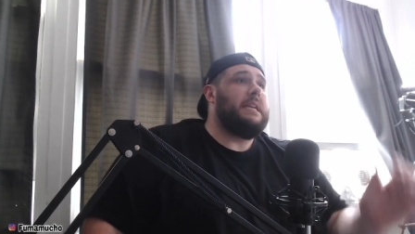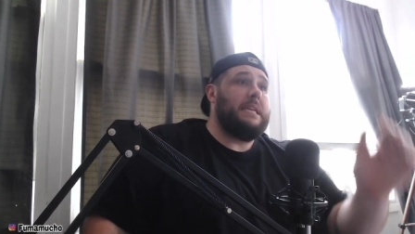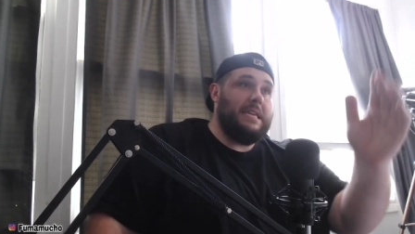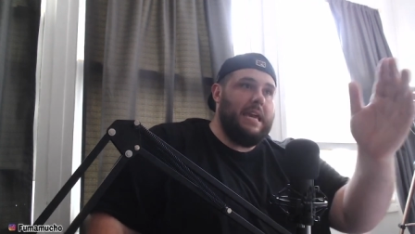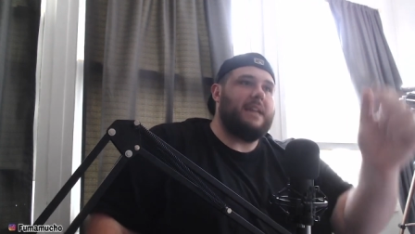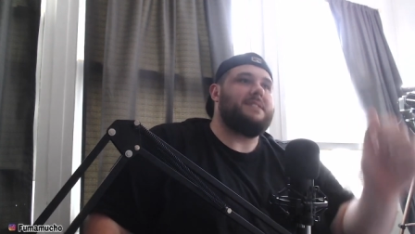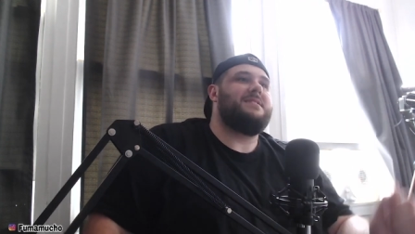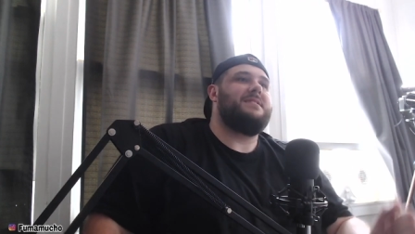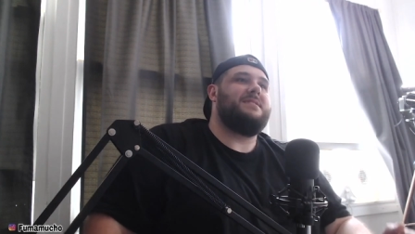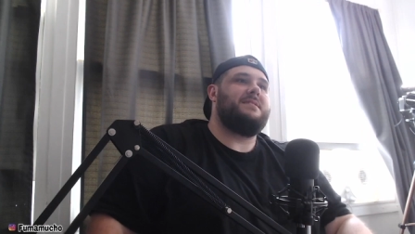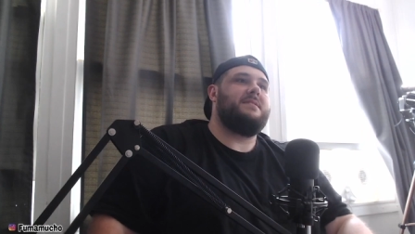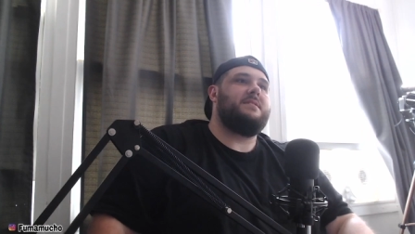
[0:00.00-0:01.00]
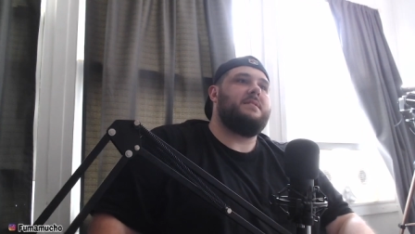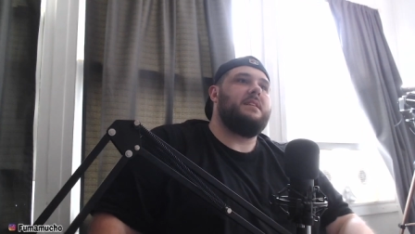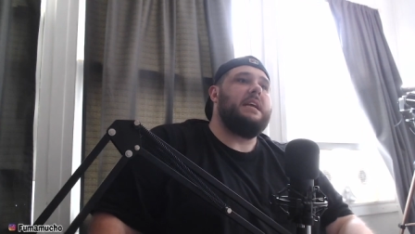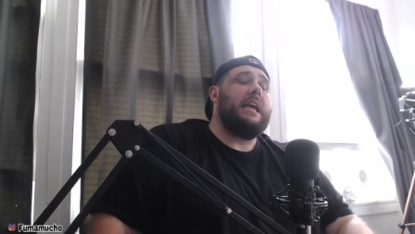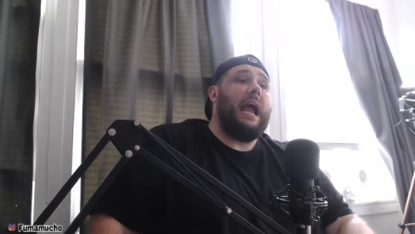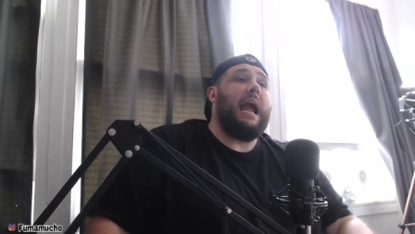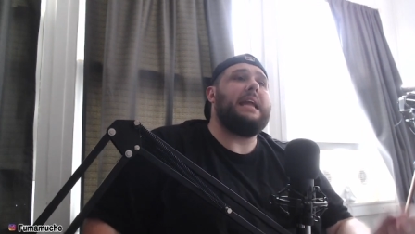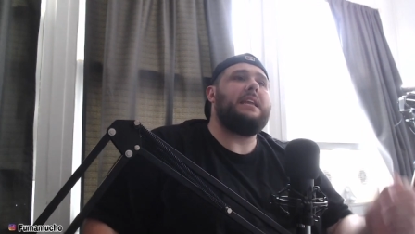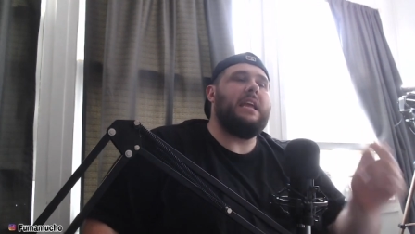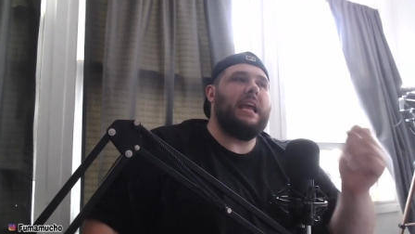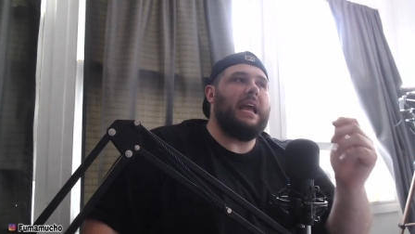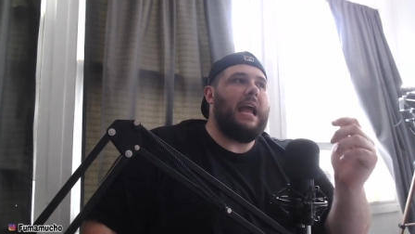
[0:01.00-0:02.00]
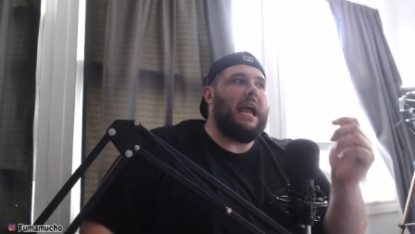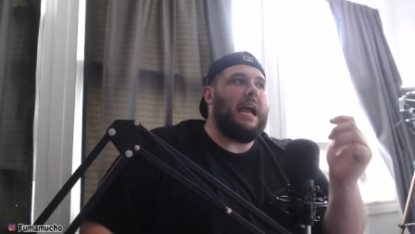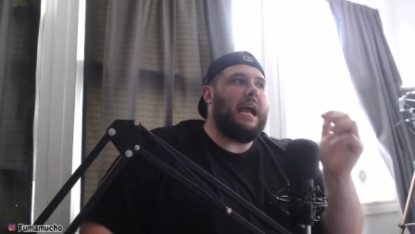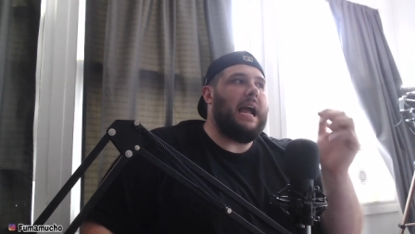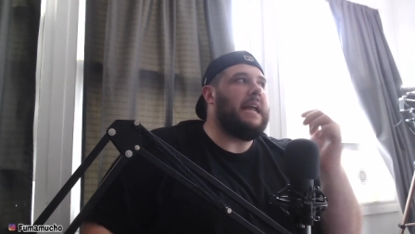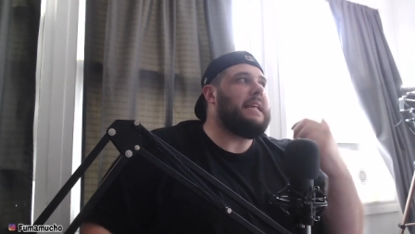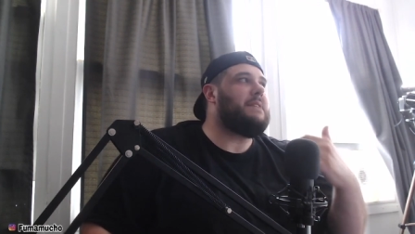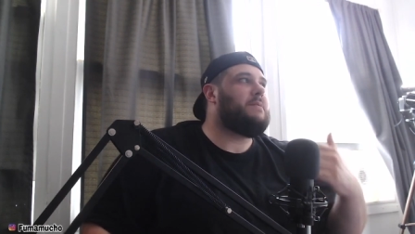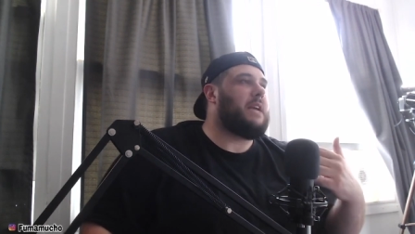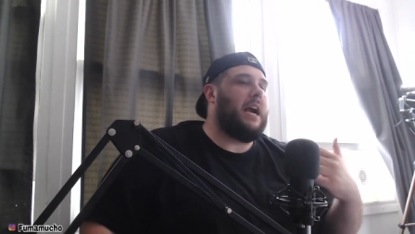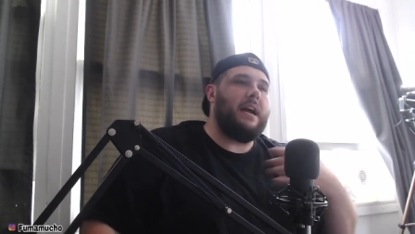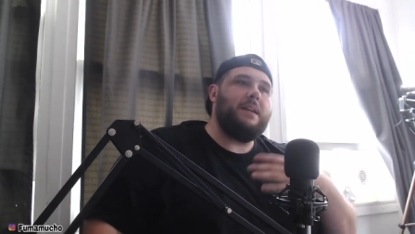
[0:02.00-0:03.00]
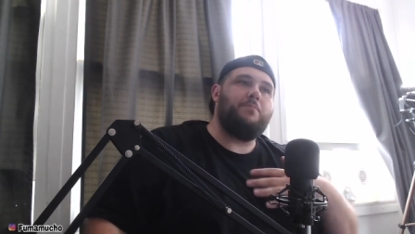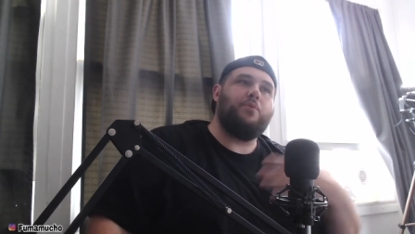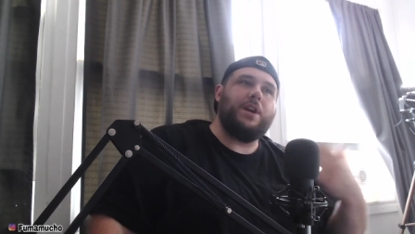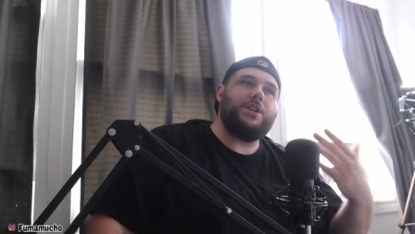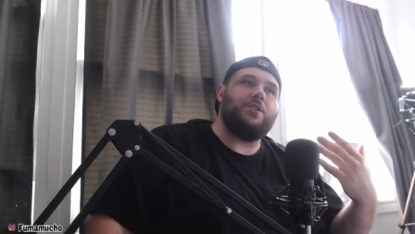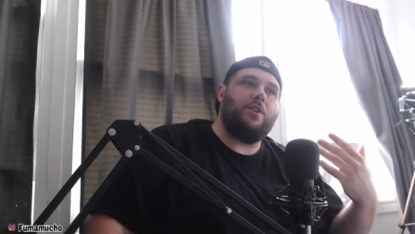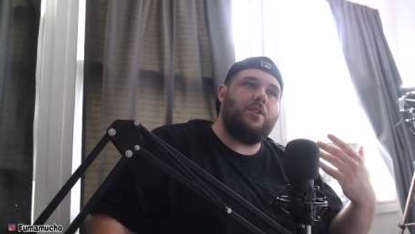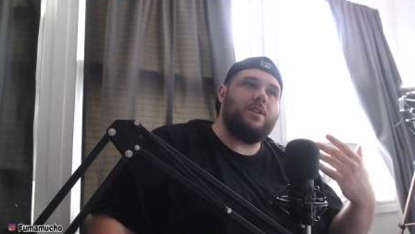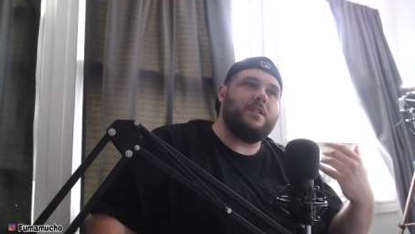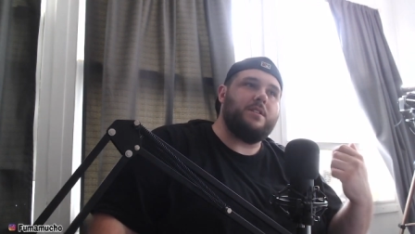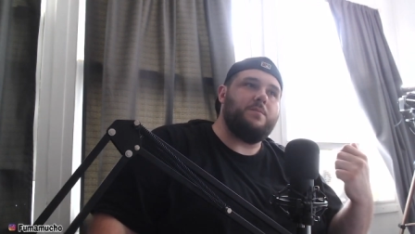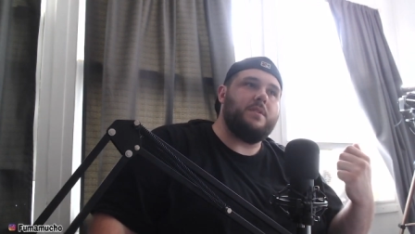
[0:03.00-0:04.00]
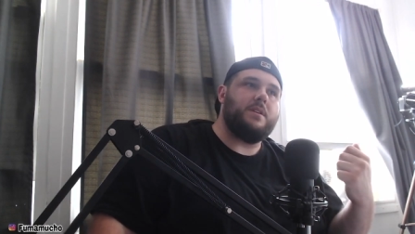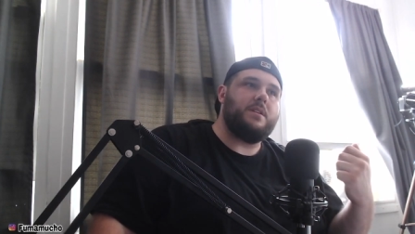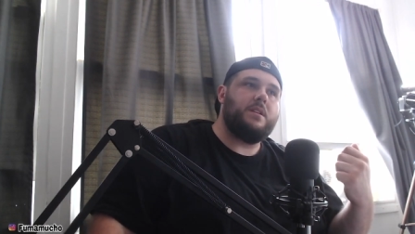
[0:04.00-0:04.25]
Yes. And it kind of breaks your heart a little bit.